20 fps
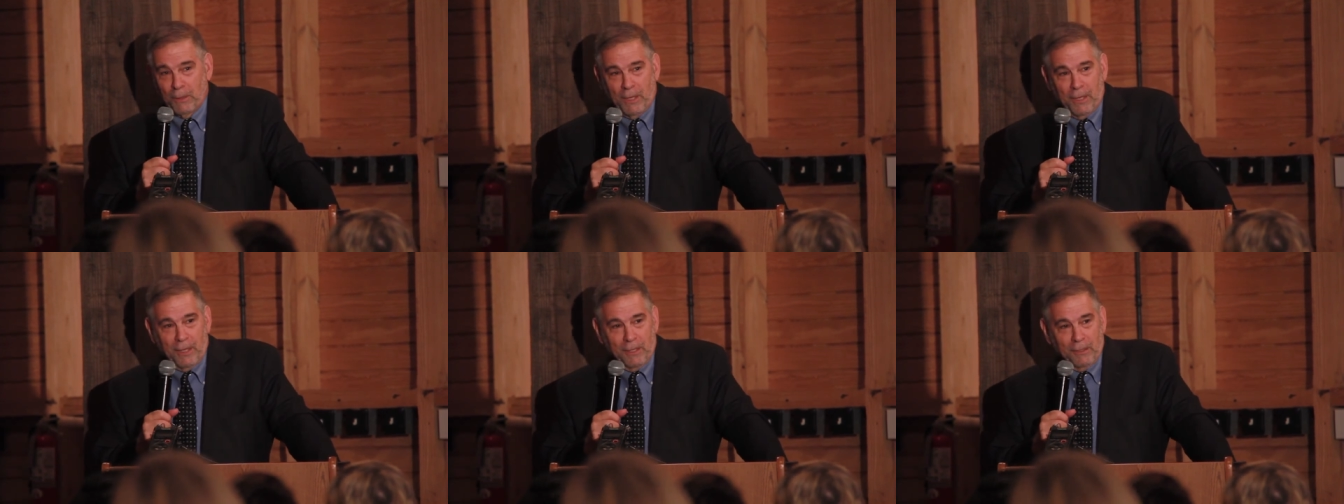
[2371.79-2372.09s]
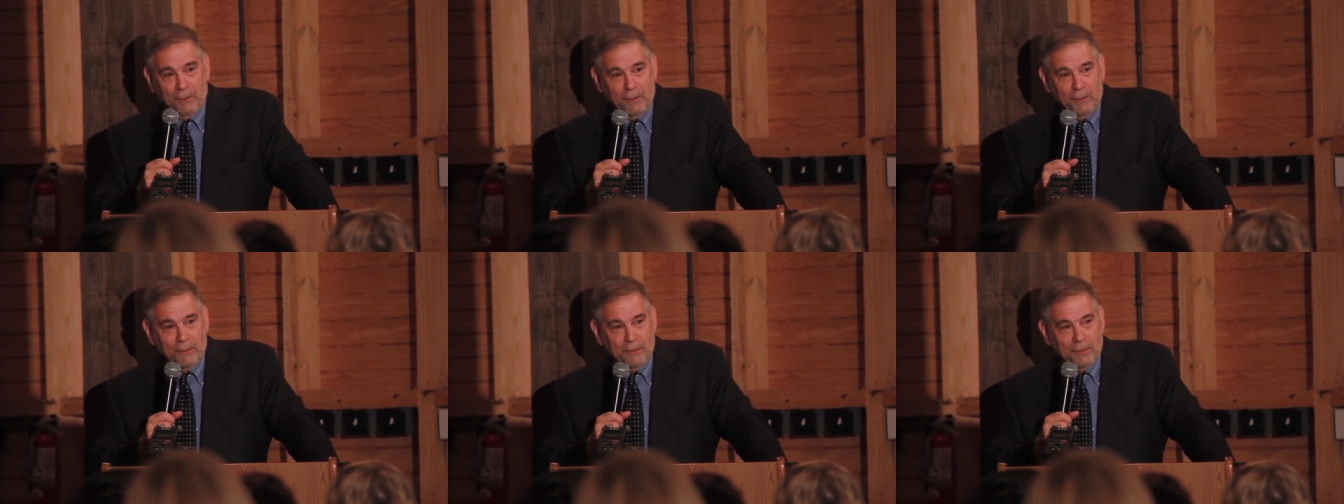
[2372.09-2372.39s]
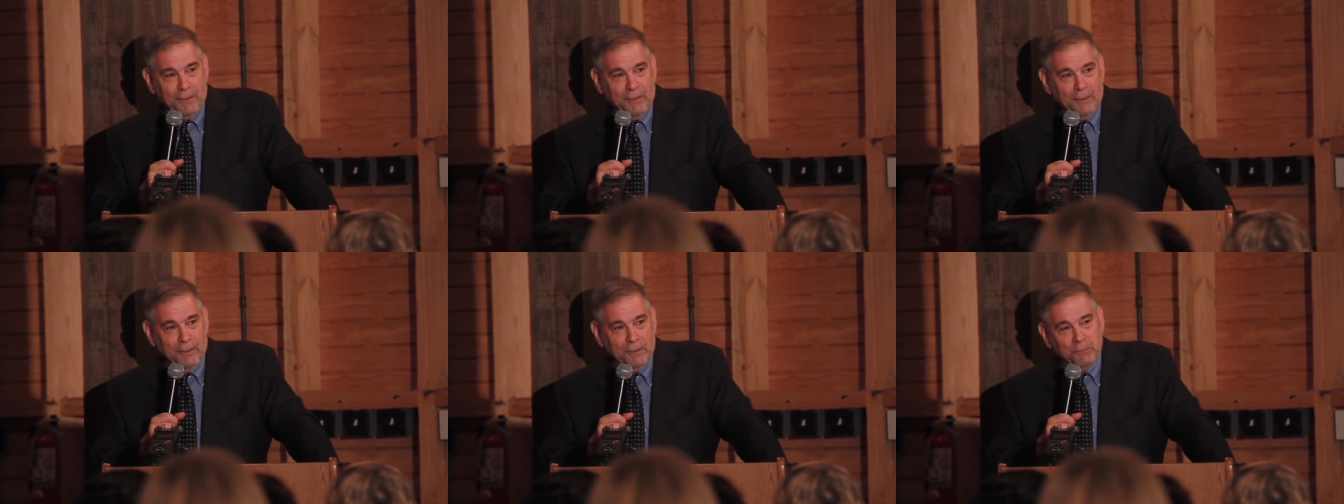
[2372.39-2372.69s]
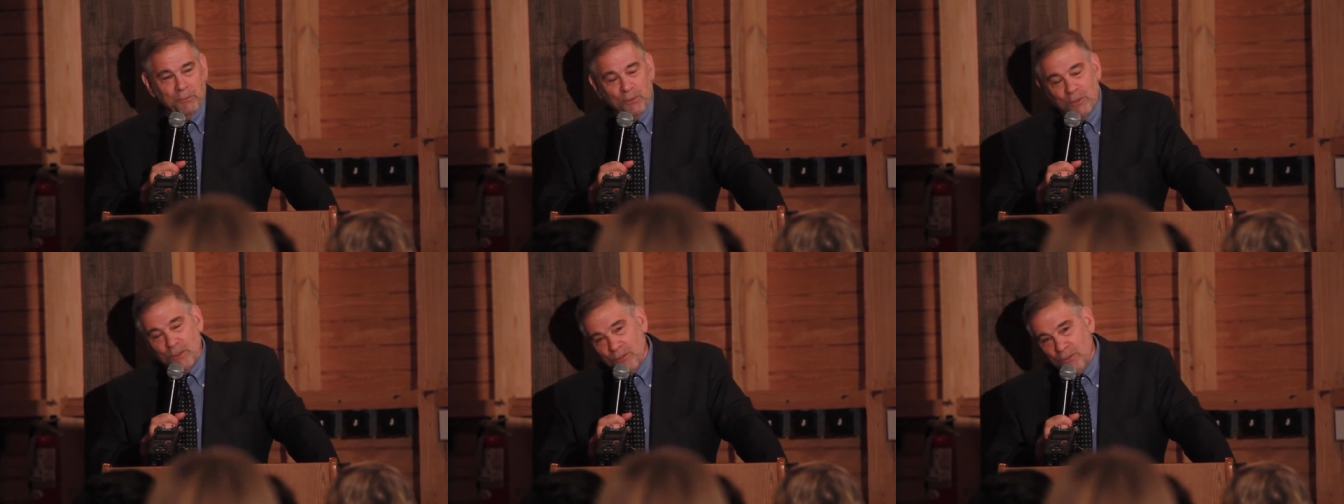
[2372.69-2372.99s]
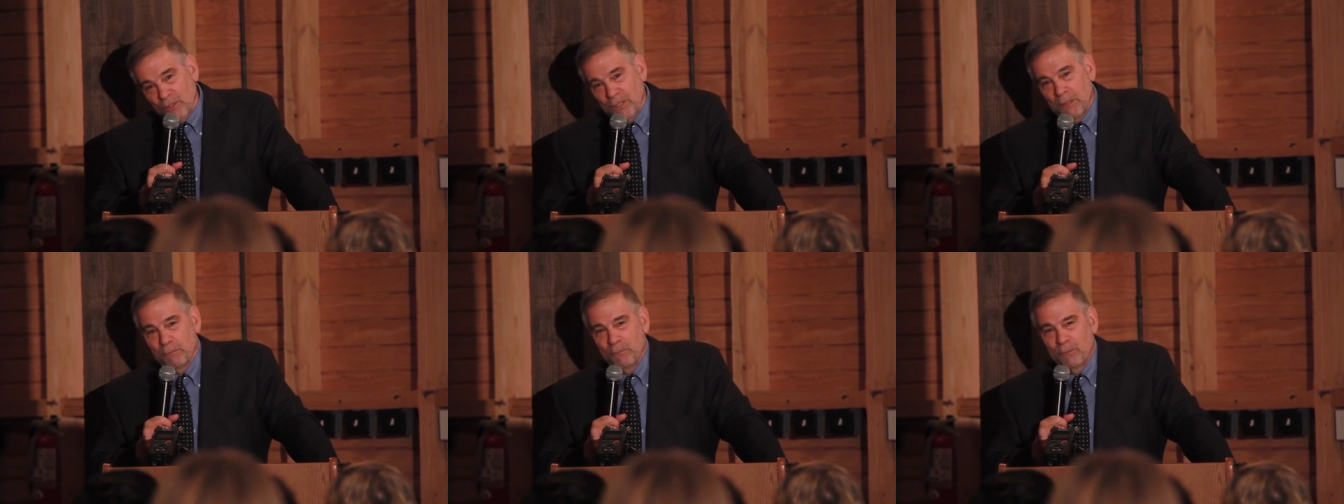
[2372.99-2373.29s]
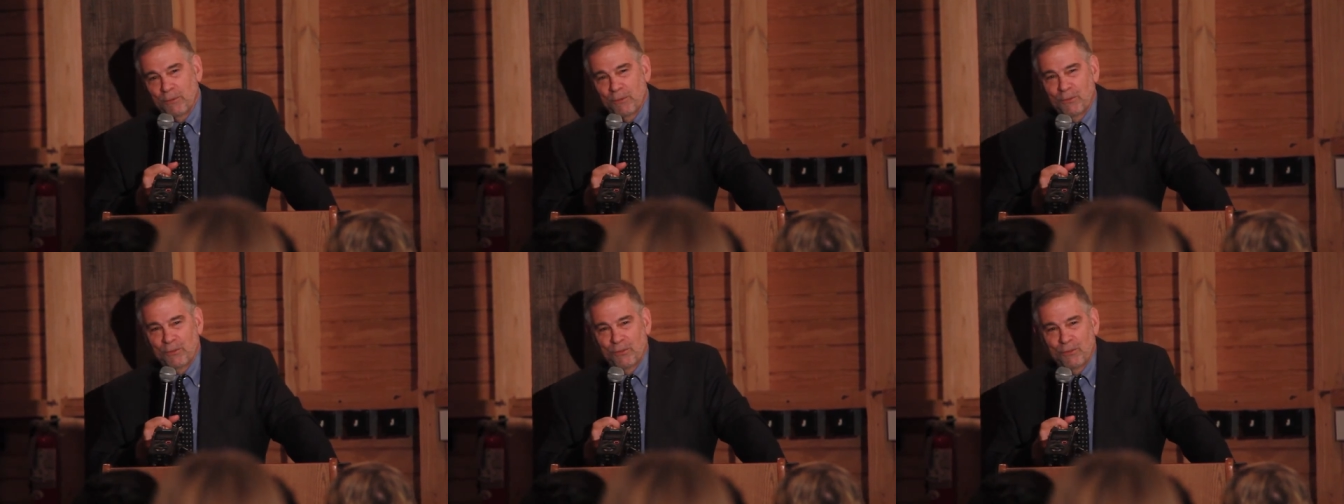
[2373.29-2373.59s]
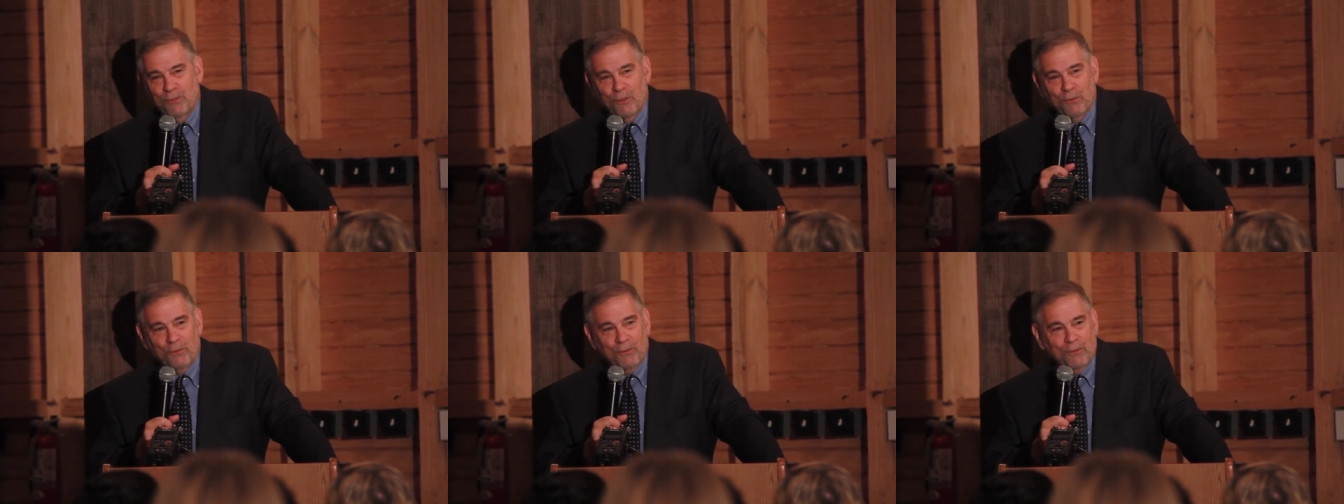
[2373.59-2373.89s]
And uh, uh, since I'm
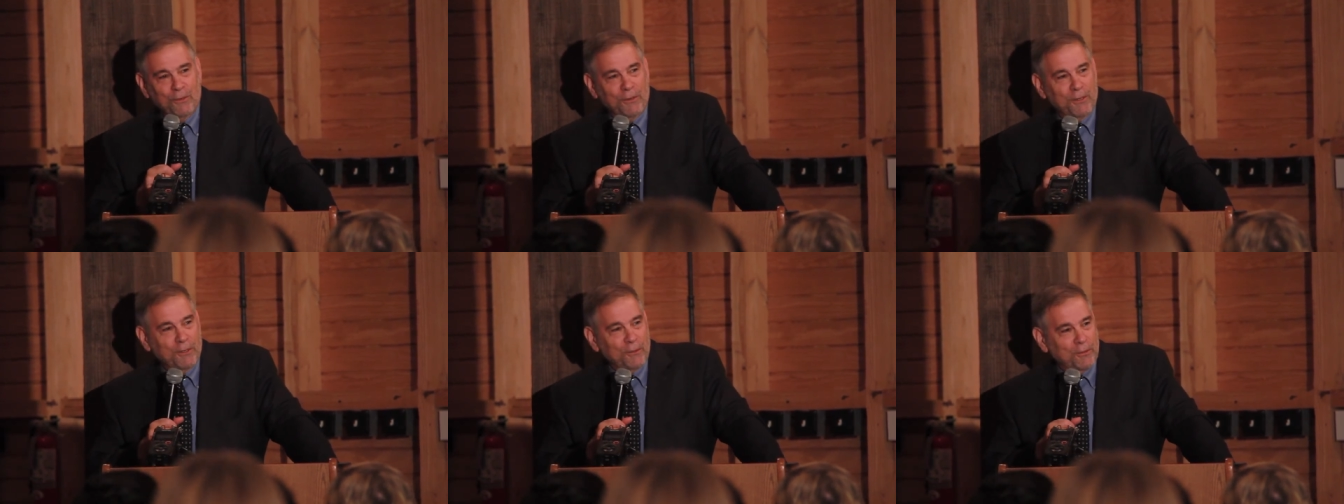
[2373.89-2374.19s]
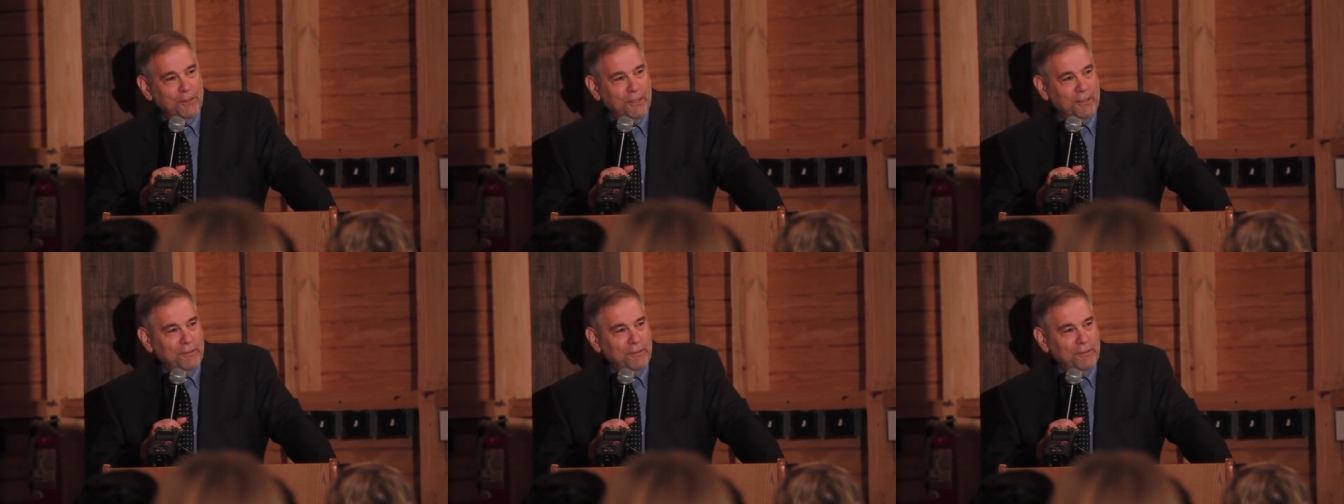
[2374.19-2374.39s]
so serious,